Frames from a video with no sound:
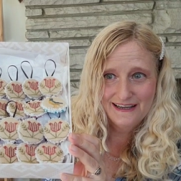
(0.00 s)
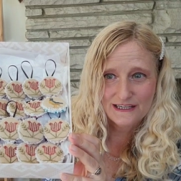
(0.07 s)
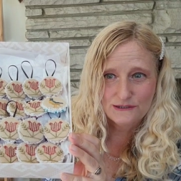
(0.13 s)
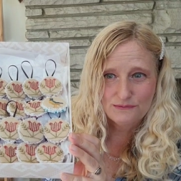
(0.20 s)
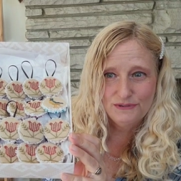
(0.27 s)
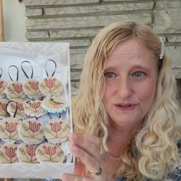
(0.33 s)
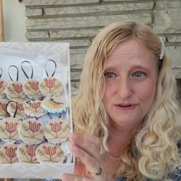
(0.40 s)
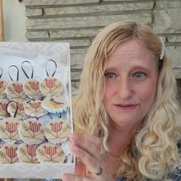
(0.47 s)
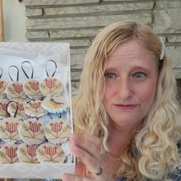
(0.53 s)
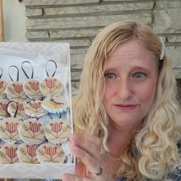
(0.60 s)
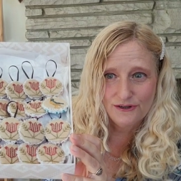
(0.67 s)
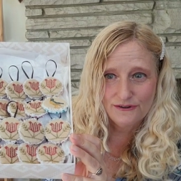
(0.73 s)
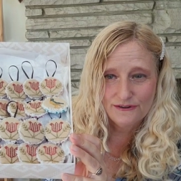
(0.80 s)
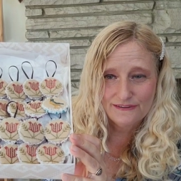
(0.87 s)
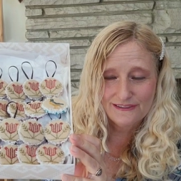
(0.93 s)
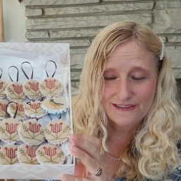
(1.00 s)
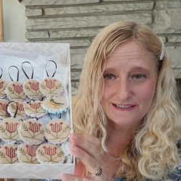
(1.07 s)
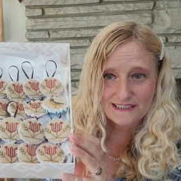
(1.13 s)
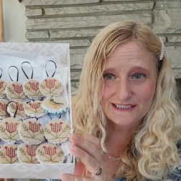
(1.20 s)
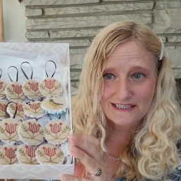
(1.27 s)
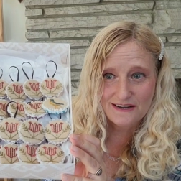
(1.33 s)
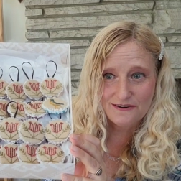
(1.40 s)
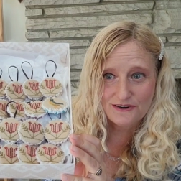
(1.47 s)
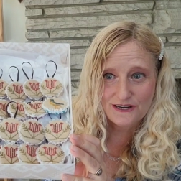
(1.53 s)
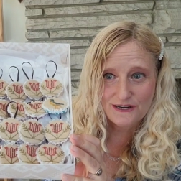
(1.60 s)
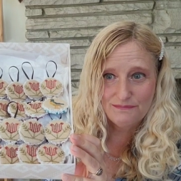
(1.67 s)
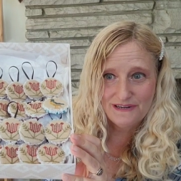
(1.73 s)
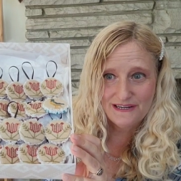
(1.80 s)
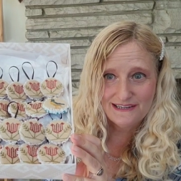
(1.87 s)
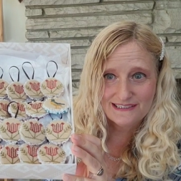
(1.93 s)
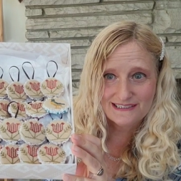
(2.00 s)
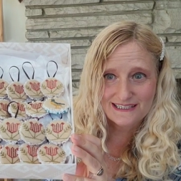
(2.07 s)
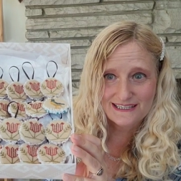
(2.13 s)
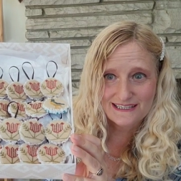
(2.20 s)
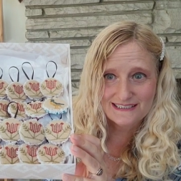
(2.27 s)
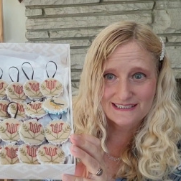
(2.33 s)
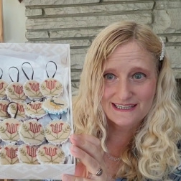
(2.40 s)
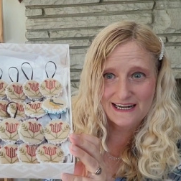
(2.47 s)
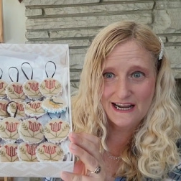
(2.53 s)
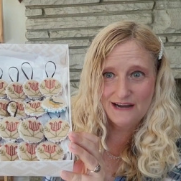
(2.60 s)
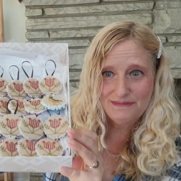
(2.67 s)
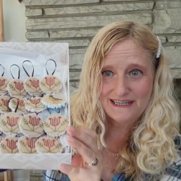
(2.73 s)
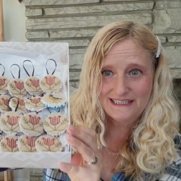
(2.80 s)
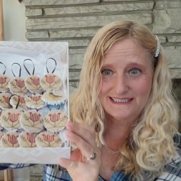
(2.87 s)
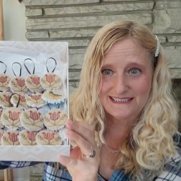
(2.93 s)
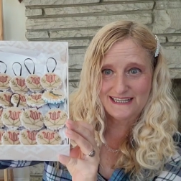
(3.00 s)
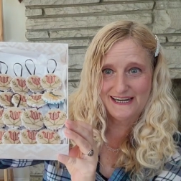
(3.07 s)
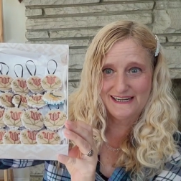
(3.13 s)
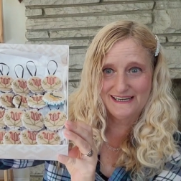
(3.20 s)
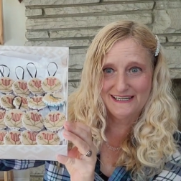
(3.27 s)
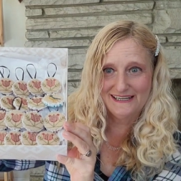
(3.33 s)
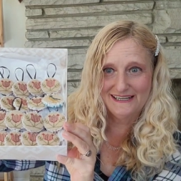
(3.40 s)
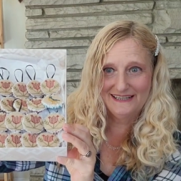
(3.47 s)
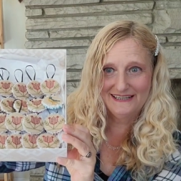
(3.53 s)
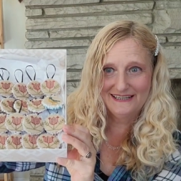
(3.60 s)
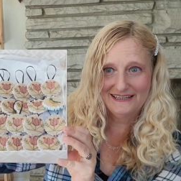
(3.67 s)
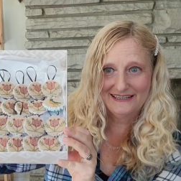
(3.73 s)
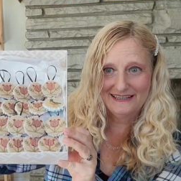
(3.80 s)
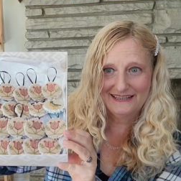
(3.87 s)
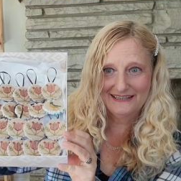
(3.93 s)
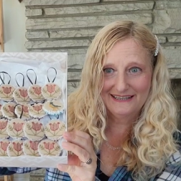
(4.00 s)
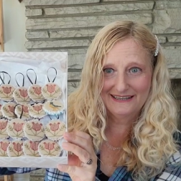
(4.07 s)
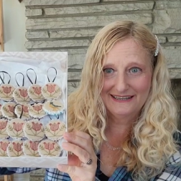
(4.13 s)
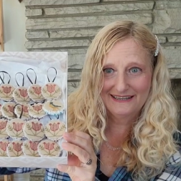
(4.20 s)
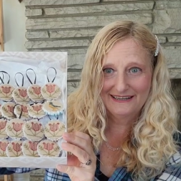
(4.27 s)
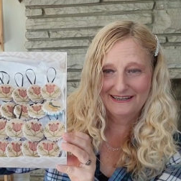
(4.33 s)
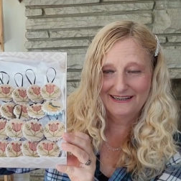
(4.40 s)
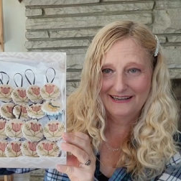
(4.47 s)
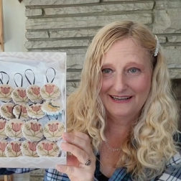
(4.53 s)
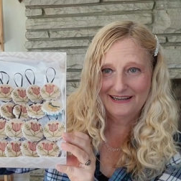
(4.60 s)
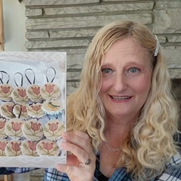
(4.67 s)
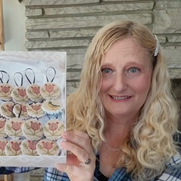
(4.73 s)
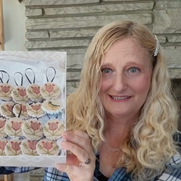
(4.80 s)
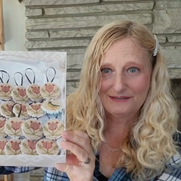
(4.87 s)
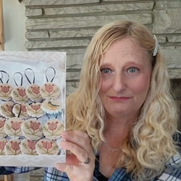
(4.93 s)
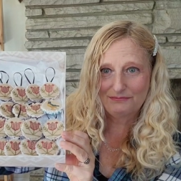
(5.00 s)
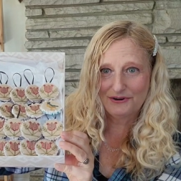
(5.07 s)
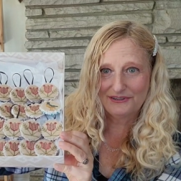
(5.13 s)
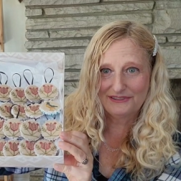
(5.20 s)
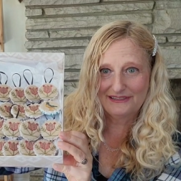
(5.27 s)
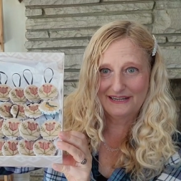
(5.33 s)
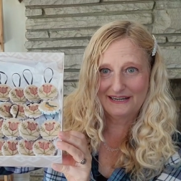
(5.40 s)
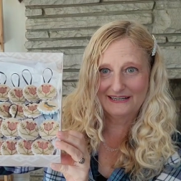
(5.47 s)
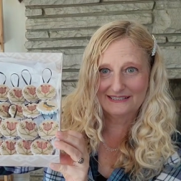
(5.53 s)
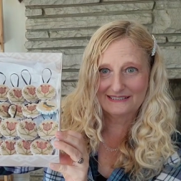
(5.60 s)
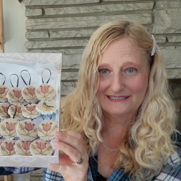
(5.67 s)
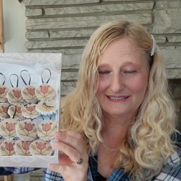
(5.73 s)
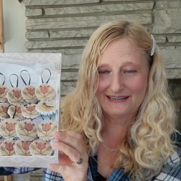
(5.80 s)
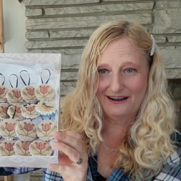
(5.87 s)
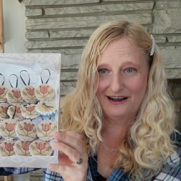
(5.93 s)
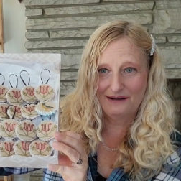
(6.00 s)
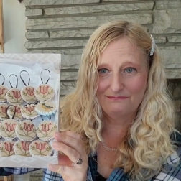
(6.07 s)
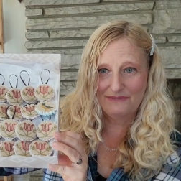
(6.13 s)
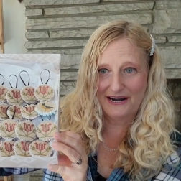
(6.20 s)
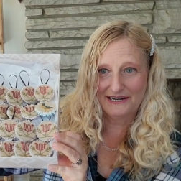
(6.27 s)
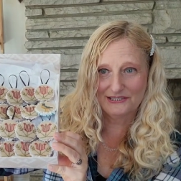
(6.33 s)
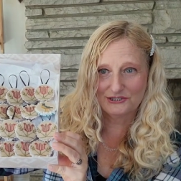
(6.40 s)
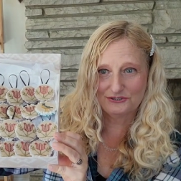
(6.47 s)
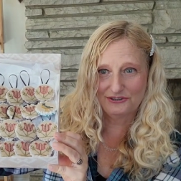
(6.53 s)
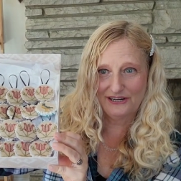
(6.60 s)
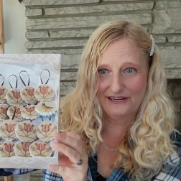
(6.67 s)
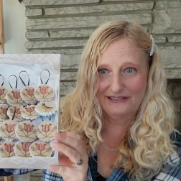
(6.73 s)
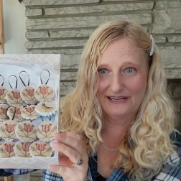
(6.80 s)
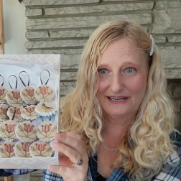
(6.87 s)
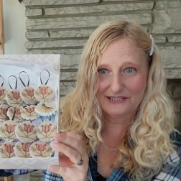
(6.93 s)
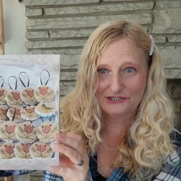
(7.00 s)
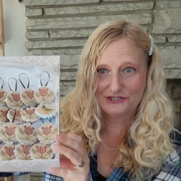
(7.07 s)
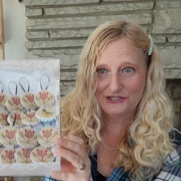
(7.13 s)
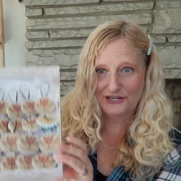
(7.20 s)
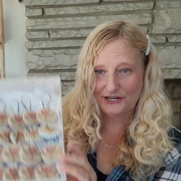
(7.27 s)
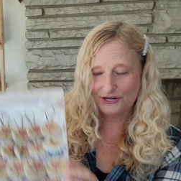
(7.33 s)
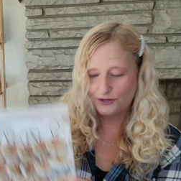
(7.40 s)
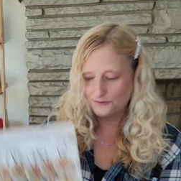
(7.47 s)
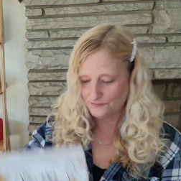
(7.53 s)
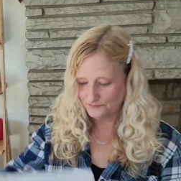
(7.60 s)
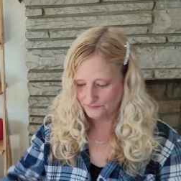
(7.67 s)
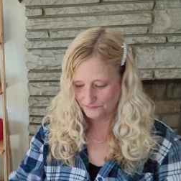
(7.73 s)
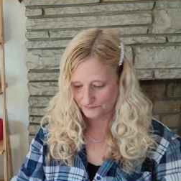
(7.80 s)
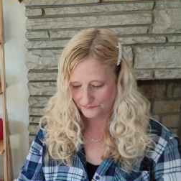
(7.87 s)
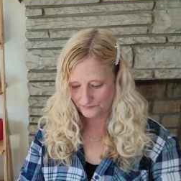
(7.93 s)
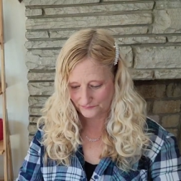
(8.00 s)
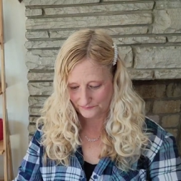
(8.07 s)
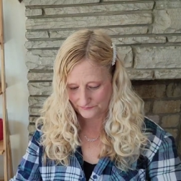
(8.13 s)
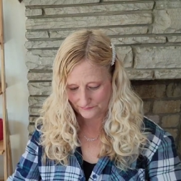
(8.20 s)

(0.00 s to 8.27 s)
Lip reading: it's beautiful. There's 30 pieces and I'm excited to put this on my tree next year. I'll